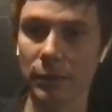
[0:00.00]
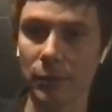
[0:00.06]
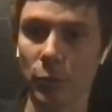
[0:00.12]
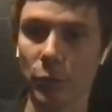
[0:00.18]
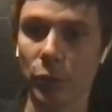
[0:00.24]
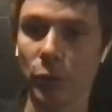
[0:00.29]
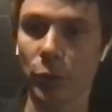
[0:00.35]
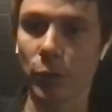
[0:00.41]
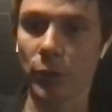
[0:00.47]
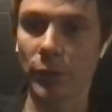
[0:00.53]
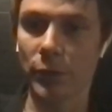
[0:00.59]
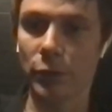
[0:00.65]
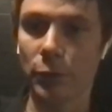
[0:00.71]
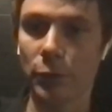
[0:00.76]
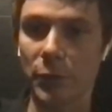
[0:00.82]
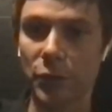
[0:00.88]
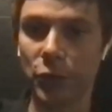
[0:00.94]
what you want is
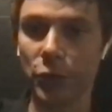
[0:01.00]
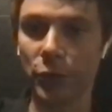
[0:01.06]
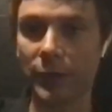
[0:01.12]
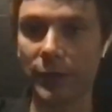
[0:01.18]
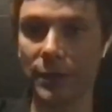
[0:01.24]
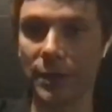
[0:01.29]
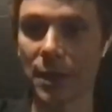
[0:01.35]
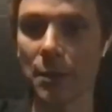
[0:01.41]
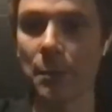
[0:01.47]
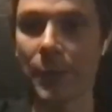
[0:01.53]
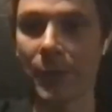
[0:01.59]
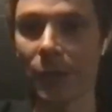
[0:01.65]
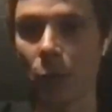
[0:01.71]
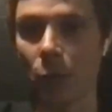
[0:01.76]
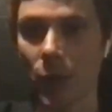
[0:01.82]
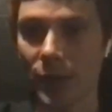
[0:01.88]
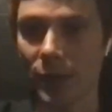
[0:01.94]
to make sure that they are
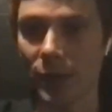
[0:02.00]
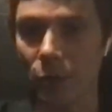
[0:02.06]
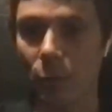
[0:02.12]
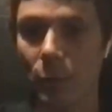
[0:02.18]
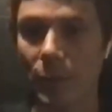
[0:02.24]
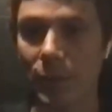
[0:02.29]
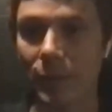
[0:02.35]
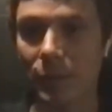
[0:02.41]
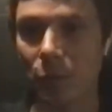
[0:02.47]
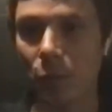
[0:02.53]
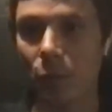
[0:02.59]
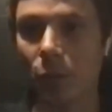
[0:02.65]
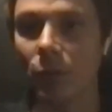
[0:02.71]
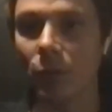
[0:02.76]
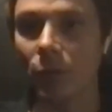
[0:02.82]
pairwise compatible.